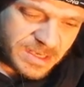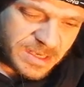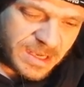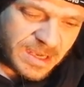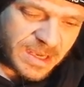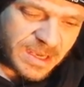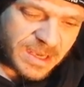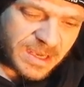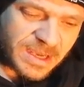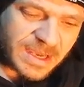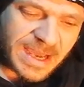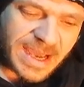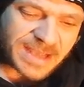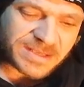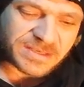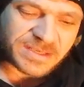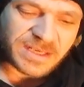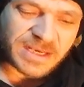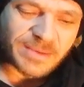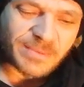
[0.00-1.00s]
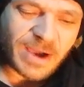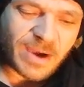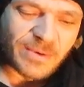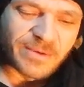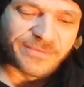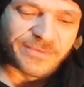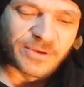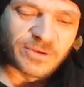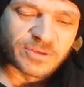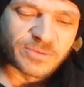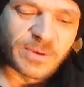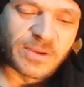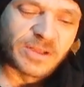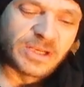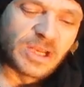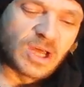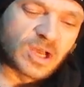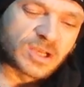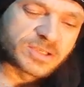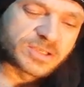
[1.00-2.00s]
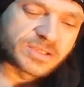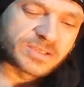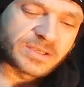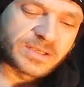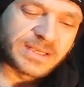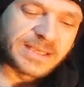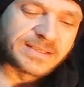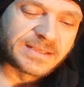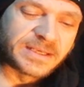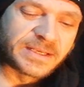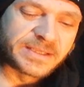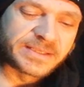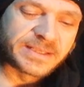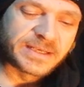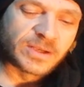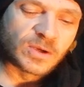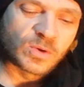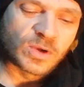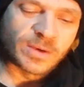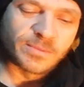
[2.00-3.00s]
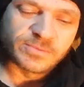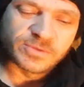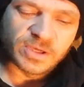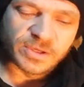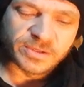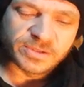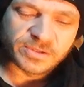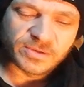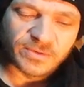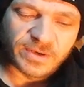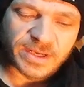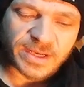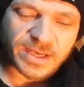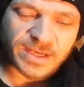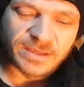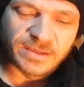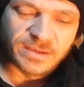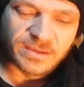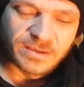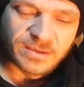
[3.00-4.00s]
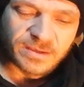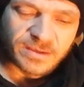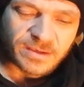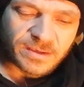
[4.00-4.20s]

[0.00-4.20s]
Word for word: Uh, asking him how he feels about the loss. Idolo comes on the screen,